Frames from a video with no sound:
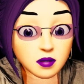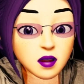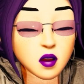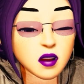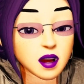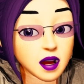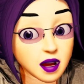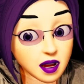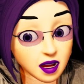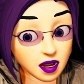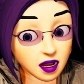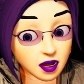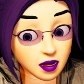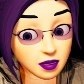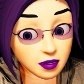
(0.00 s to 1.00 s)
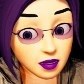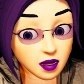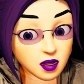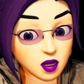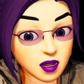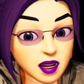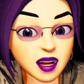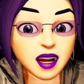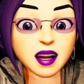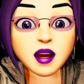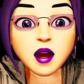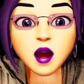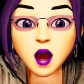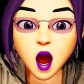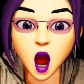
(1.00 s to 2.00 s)
occasional user,
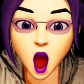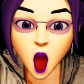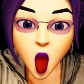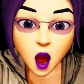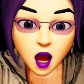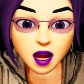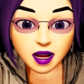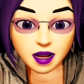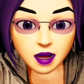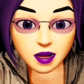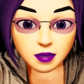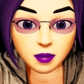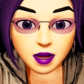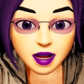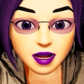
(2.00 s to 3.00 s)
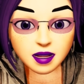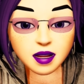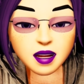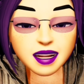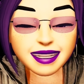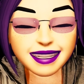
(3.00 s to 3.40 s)
I would like this back.